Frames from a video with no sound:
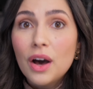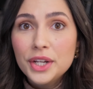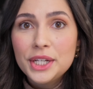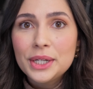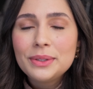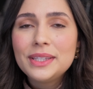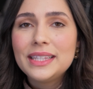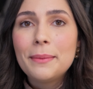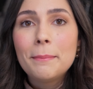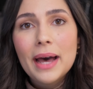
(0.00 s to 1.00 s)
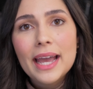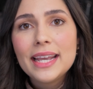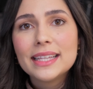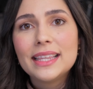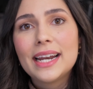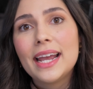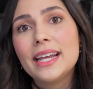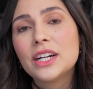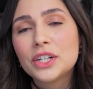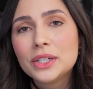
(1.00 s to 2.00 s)
audio, the mic that
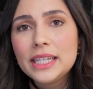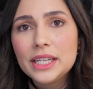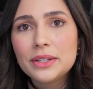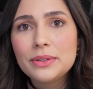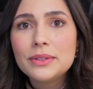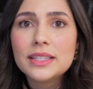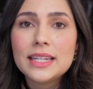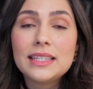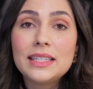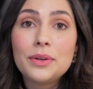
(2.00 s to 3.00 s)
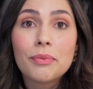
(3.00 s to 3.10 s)
I currently use is the